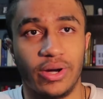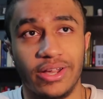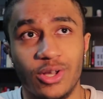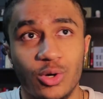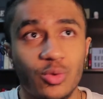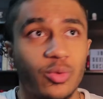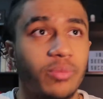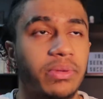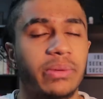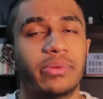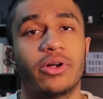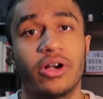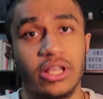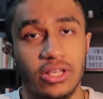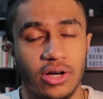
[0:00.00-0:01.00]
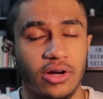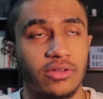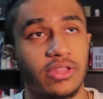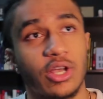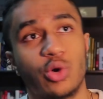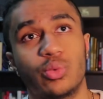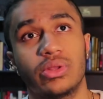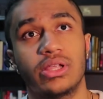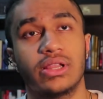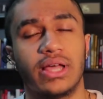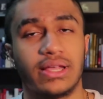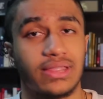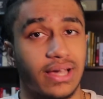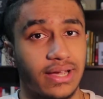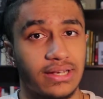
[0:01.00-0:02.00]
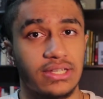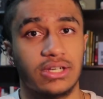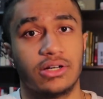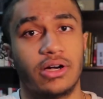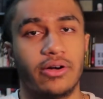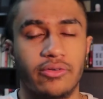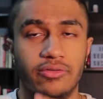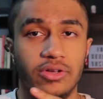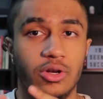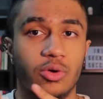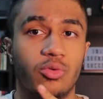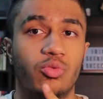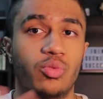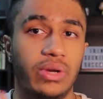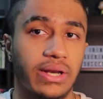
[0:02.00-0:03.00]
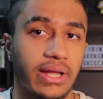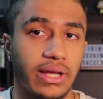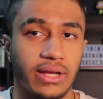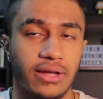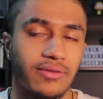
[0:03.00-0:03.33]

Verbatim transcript: I know when people are young, they don't really like the idea of you know reading,